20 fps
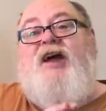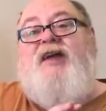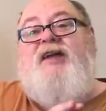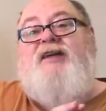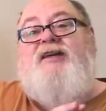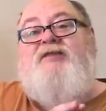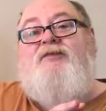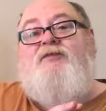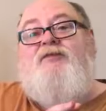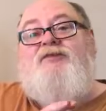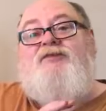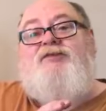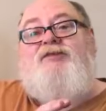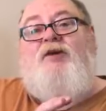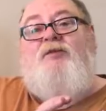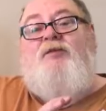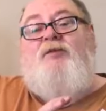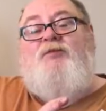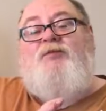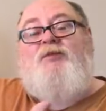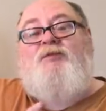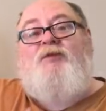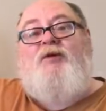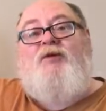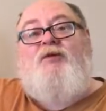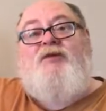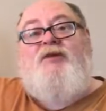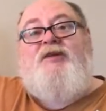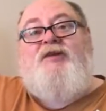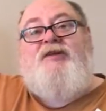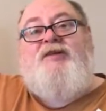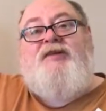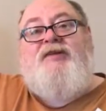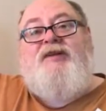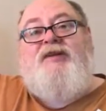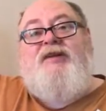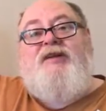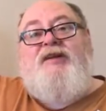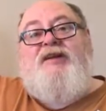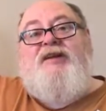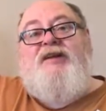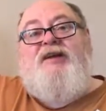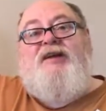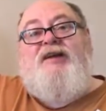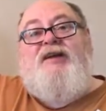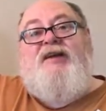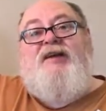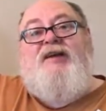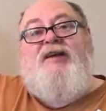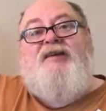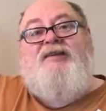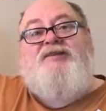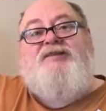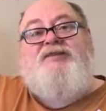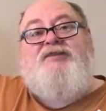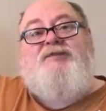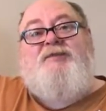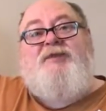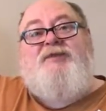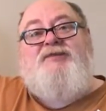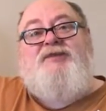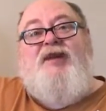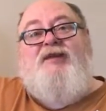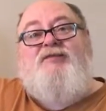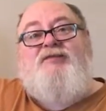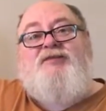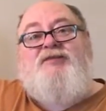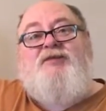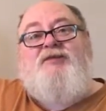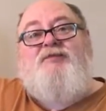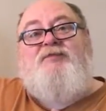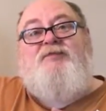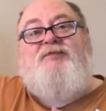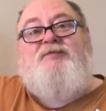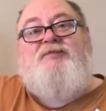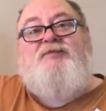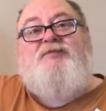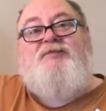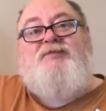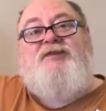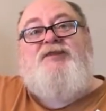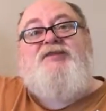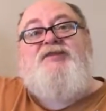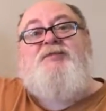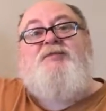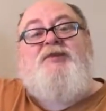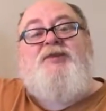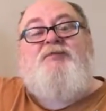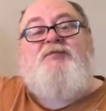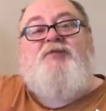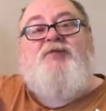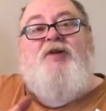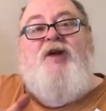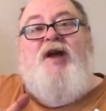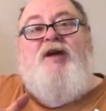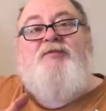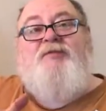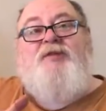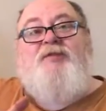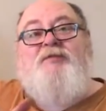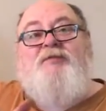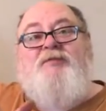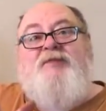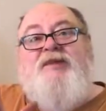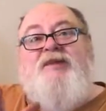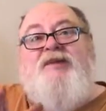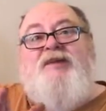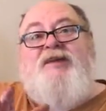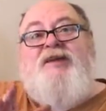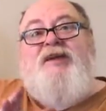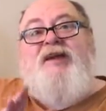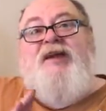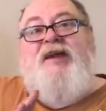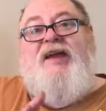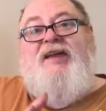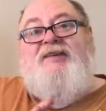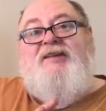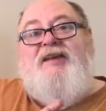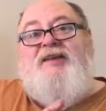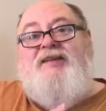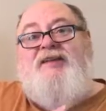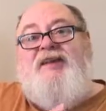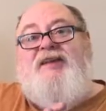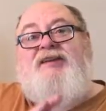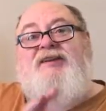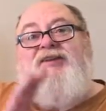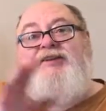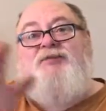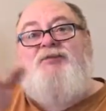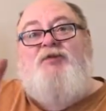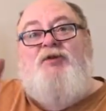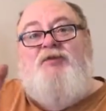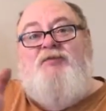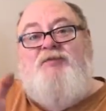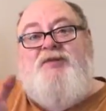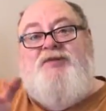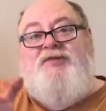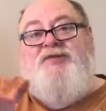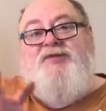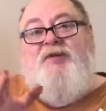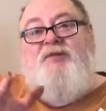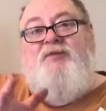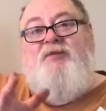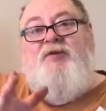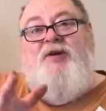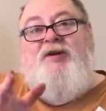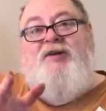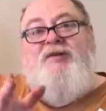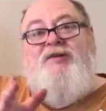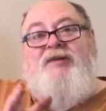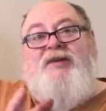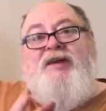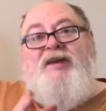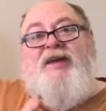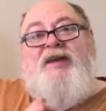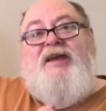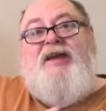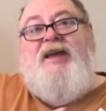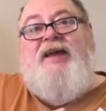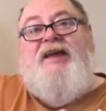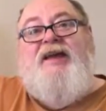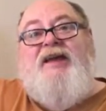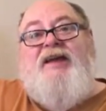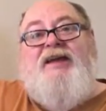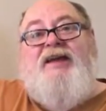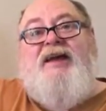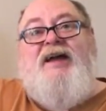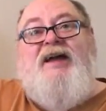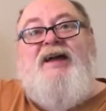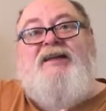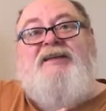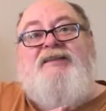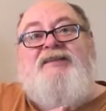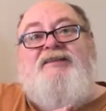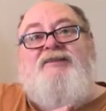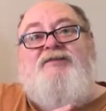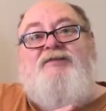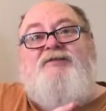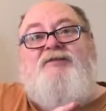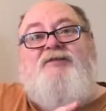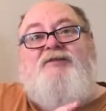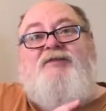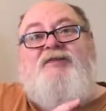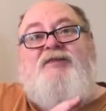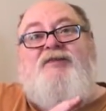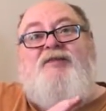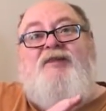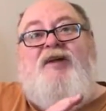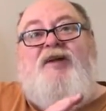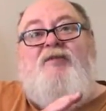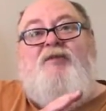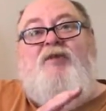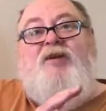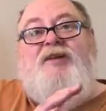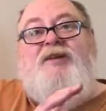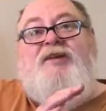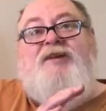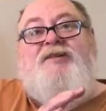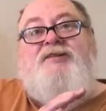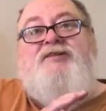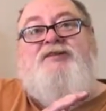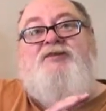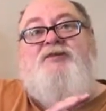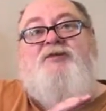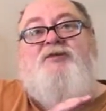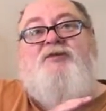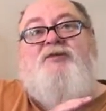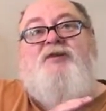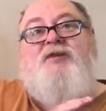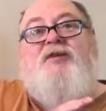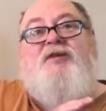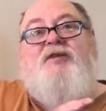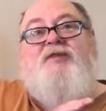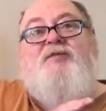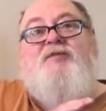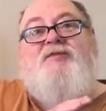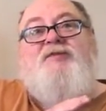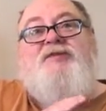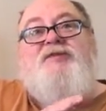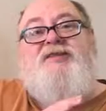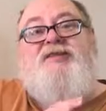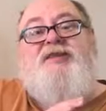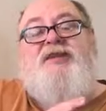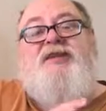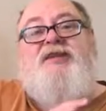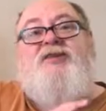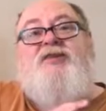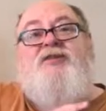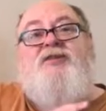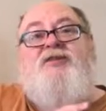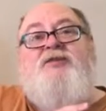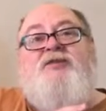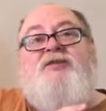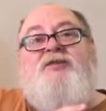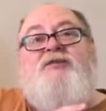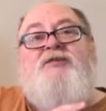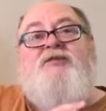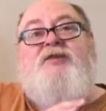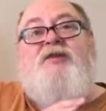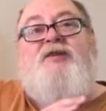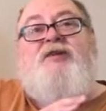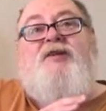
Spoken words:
I was double promoted just because I was a discipline problem, and they needed to put me somewhere. And I went into the senior